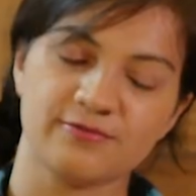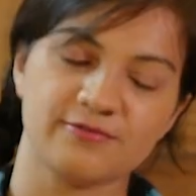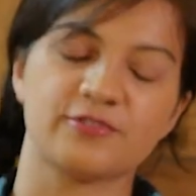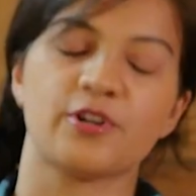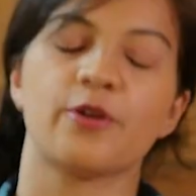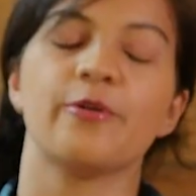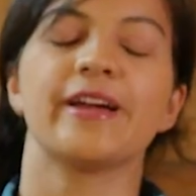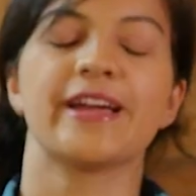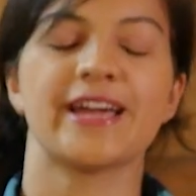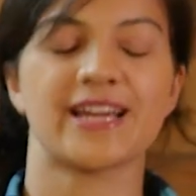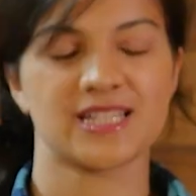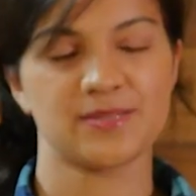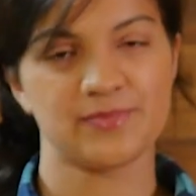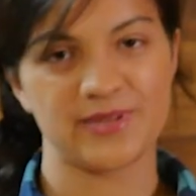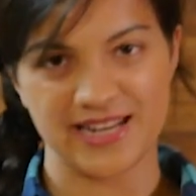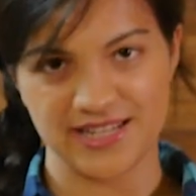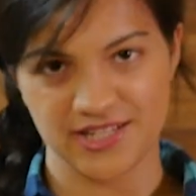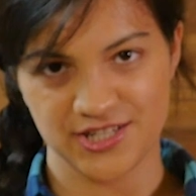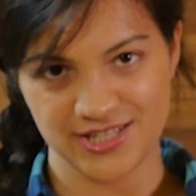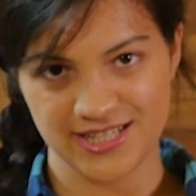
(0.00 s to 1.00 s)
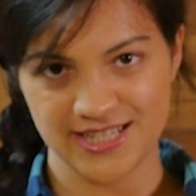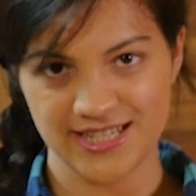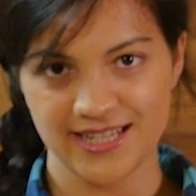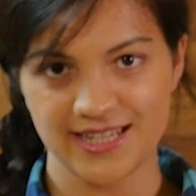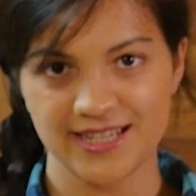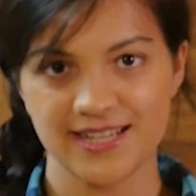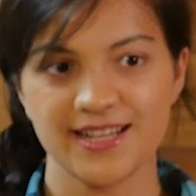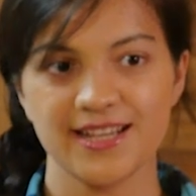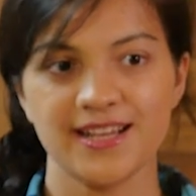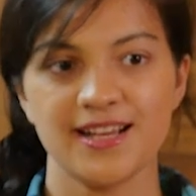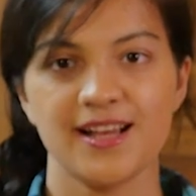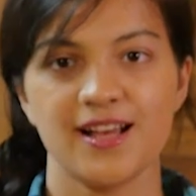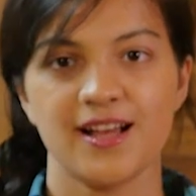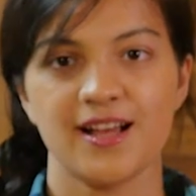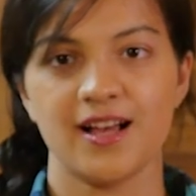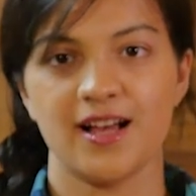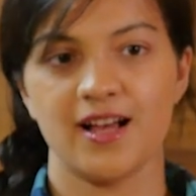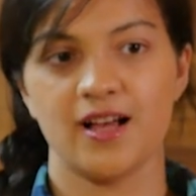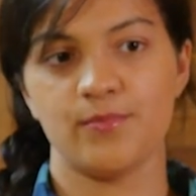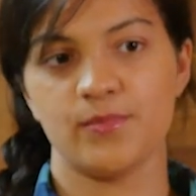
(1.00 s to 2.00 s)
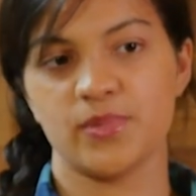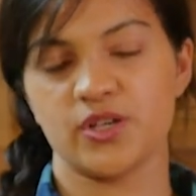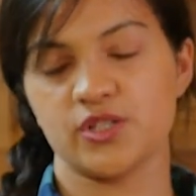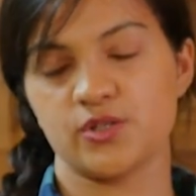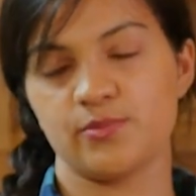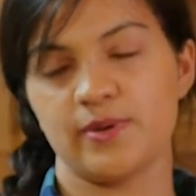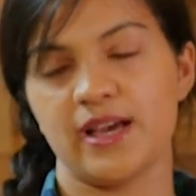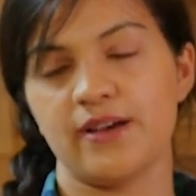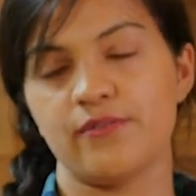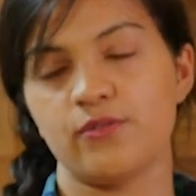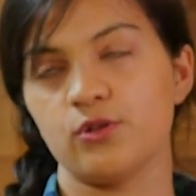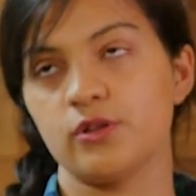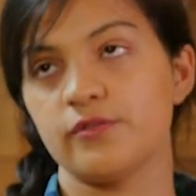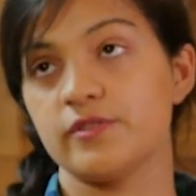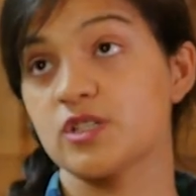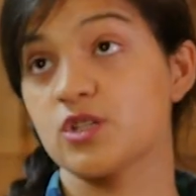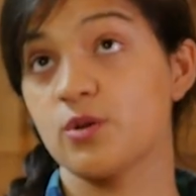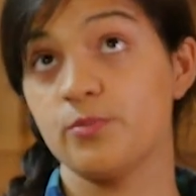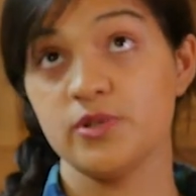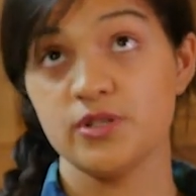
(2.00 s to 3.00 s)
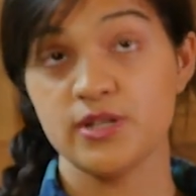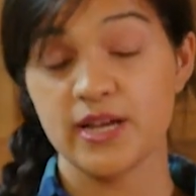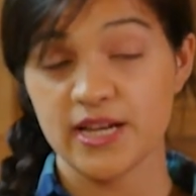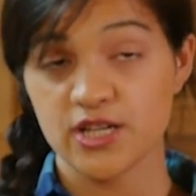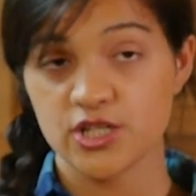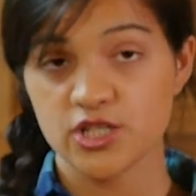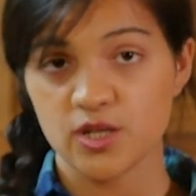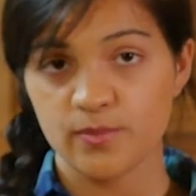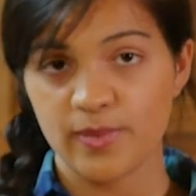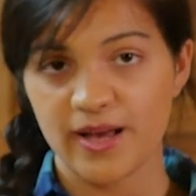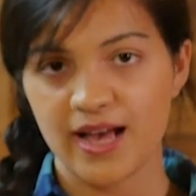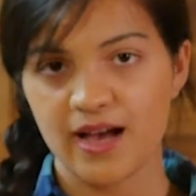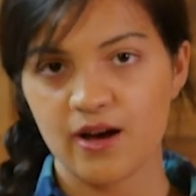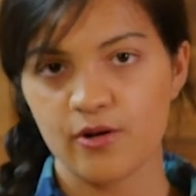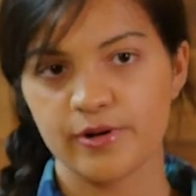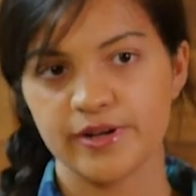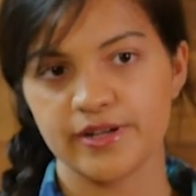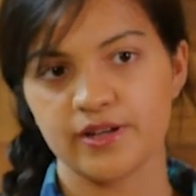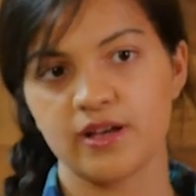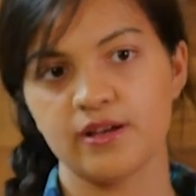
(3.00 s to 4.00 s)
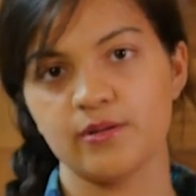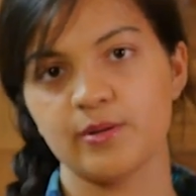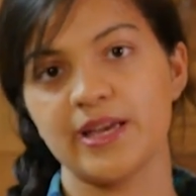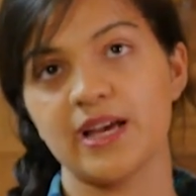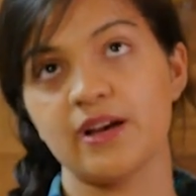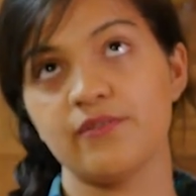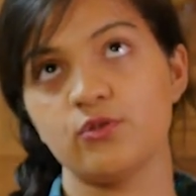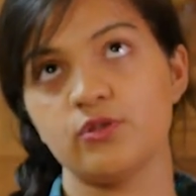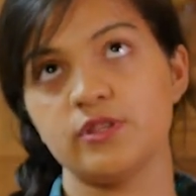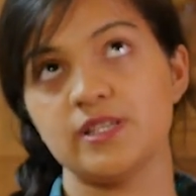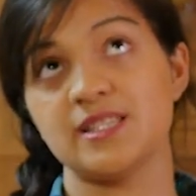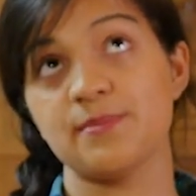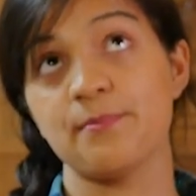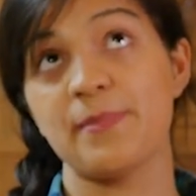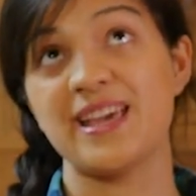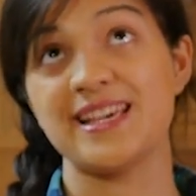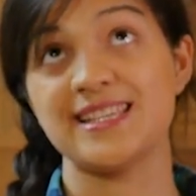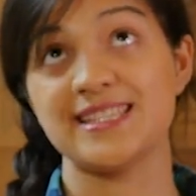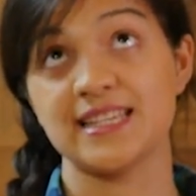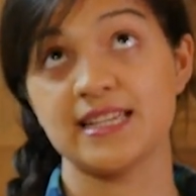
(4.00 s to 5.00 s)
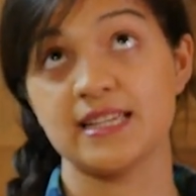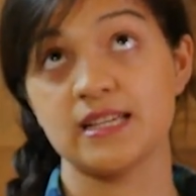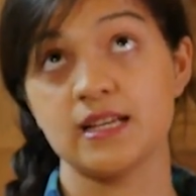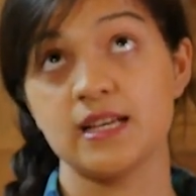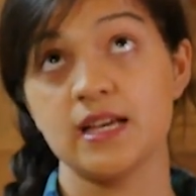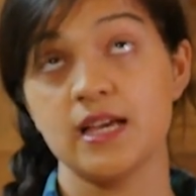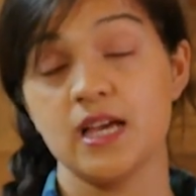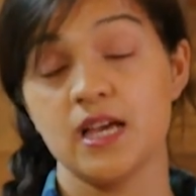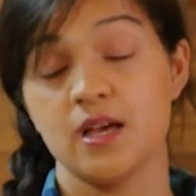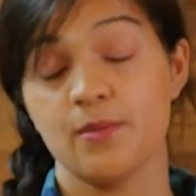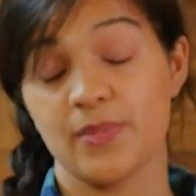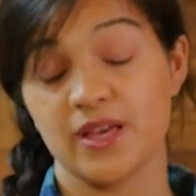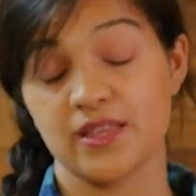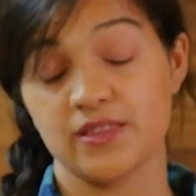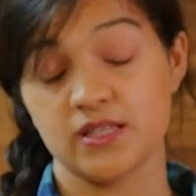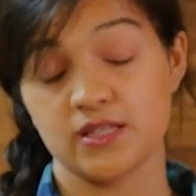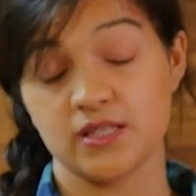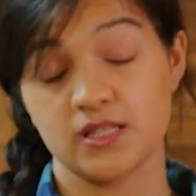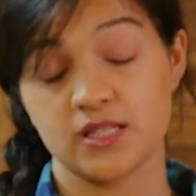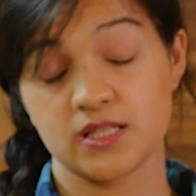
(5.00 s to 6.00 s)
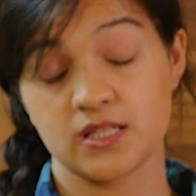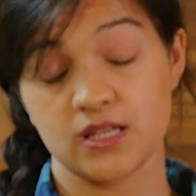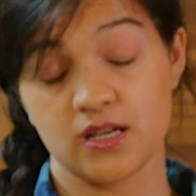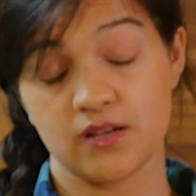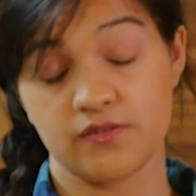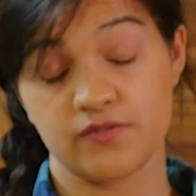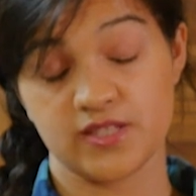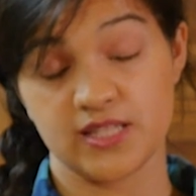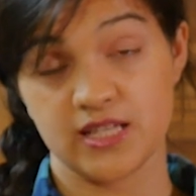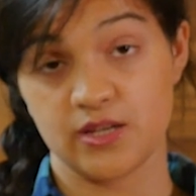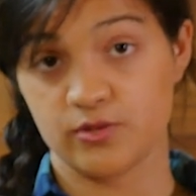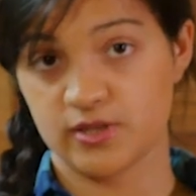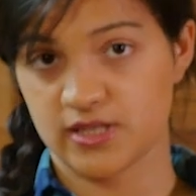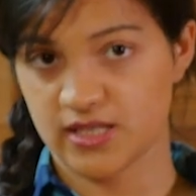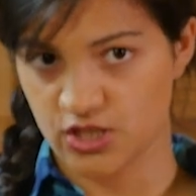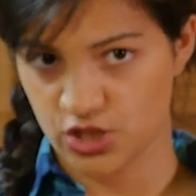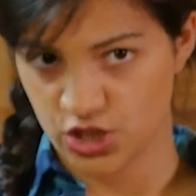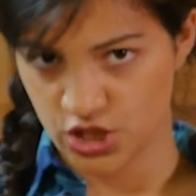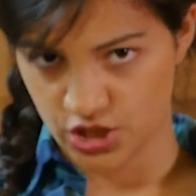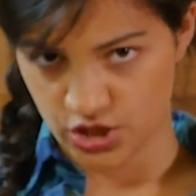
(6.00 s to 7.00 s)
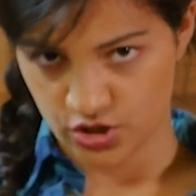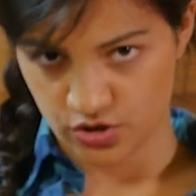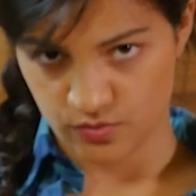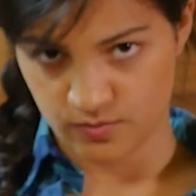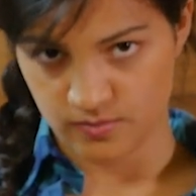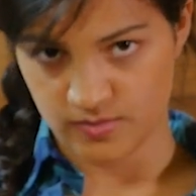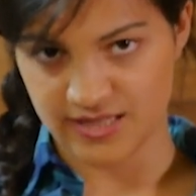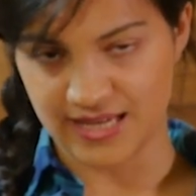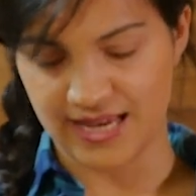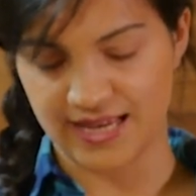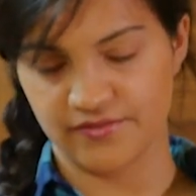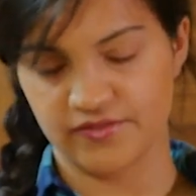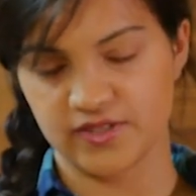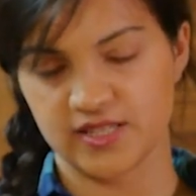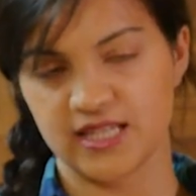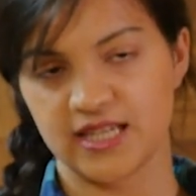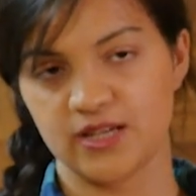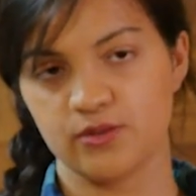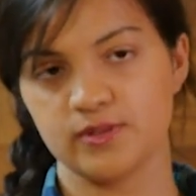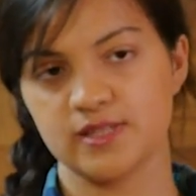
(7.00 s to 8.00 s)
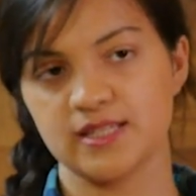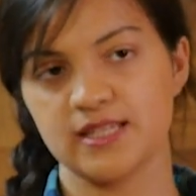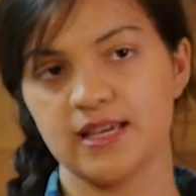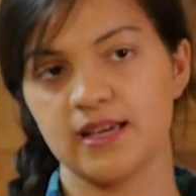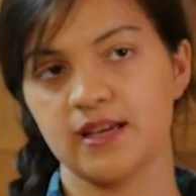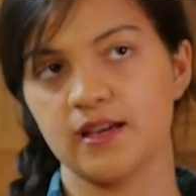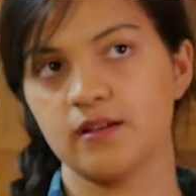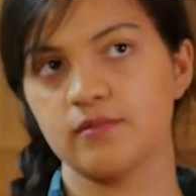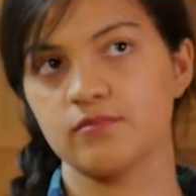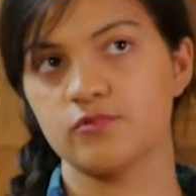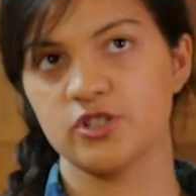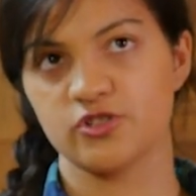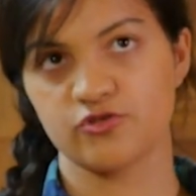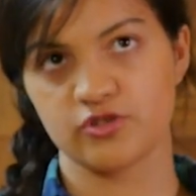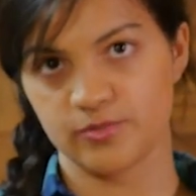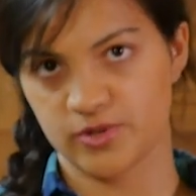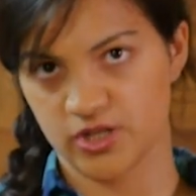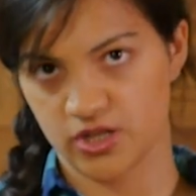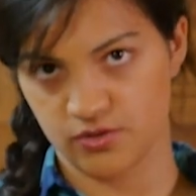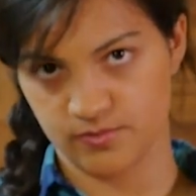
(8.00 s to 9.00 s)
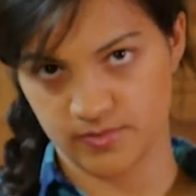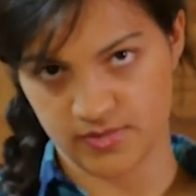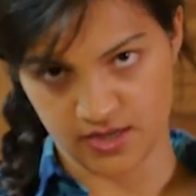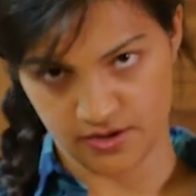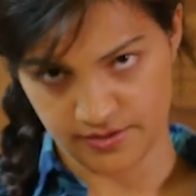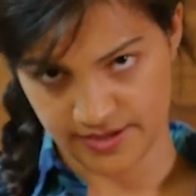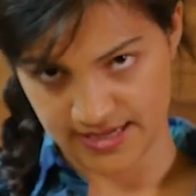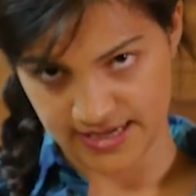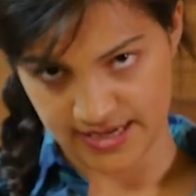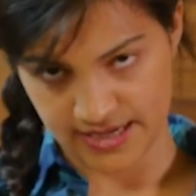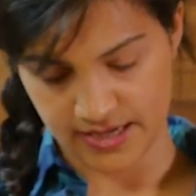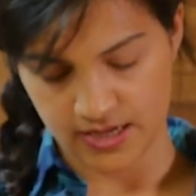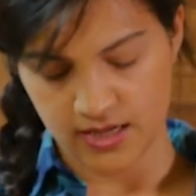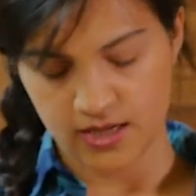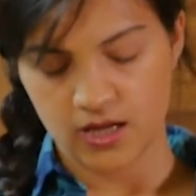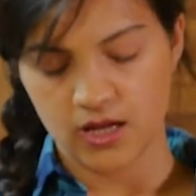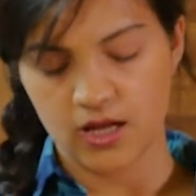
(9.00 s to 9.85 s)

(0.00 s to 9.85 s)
growing exponentially um, because we have all this computational power and we have all these amazing methods uh, for sequencing genomes and for sequencing transcriptomes, RNA.